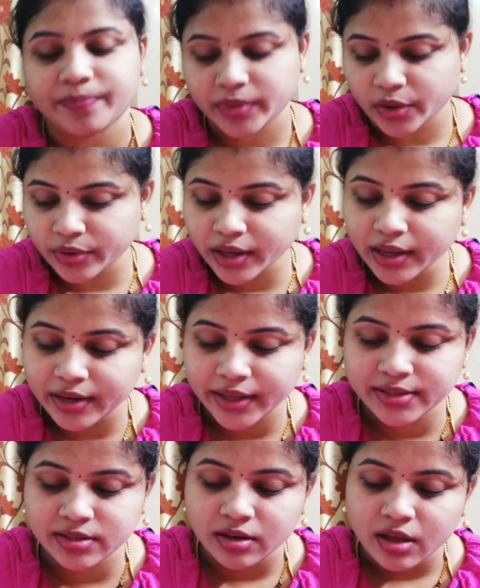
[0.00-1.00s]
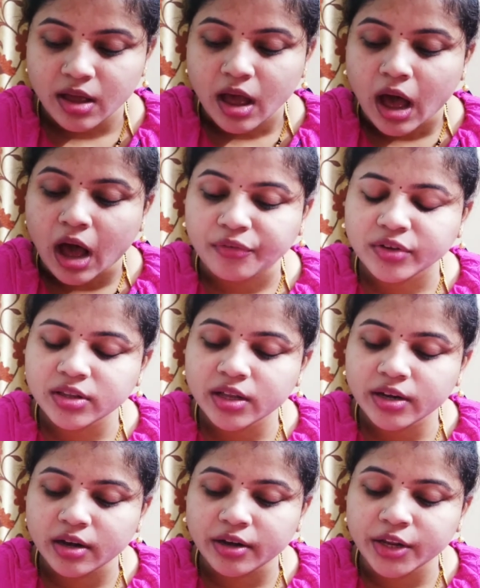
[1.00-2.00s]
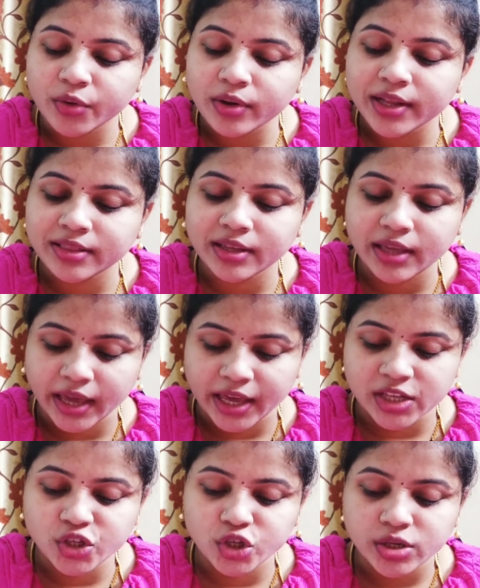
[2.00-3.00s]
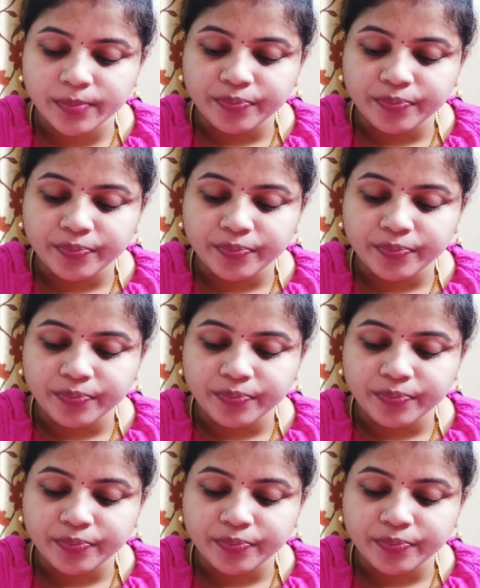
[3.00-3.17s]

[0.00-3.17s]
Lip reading: Okay, next, after the Neolithic age,